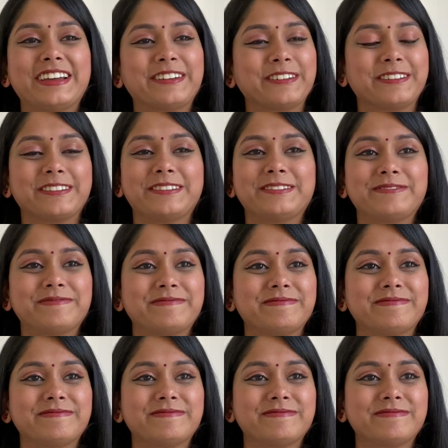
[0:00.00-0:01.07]
know.
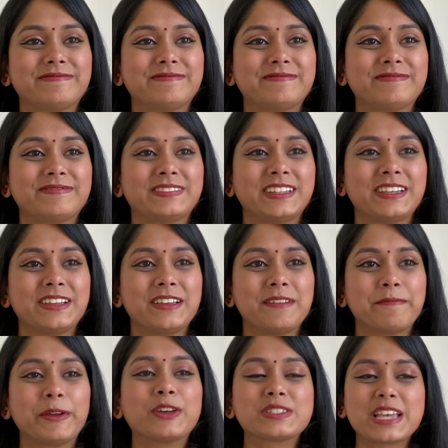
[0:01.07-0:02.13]

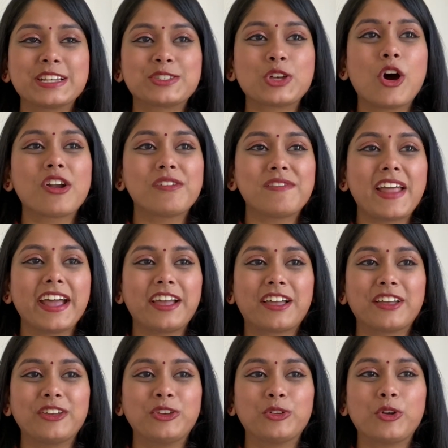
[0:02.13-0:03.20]
Because I sort of, like,
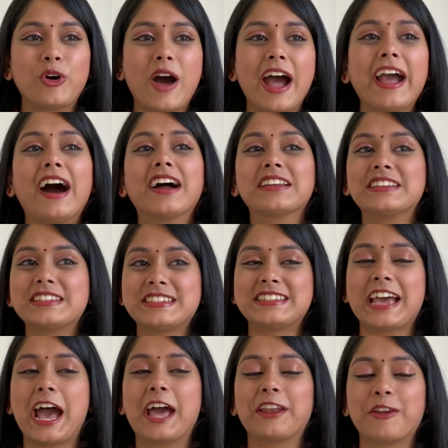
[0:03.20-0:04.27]
you know, I
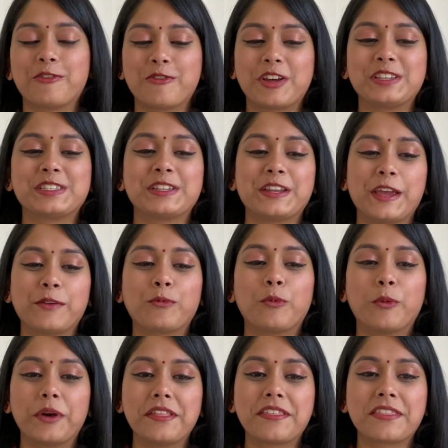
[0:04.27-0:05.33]
understand and resonate
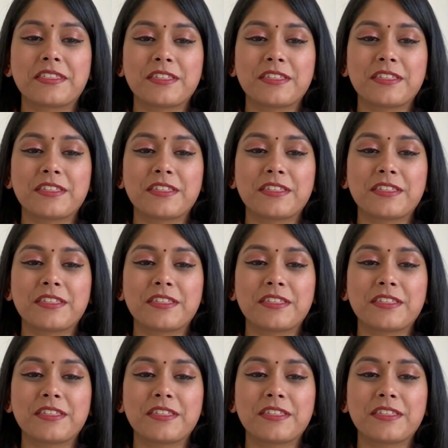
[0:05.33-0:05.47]
with,